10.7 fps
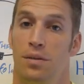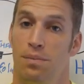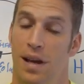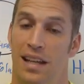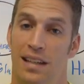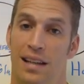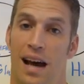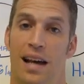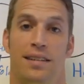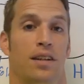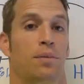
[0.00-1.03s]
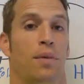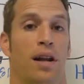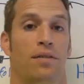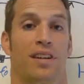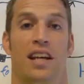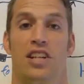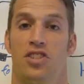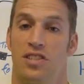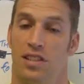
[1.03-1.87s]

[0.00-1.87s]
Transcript: making dietary modifications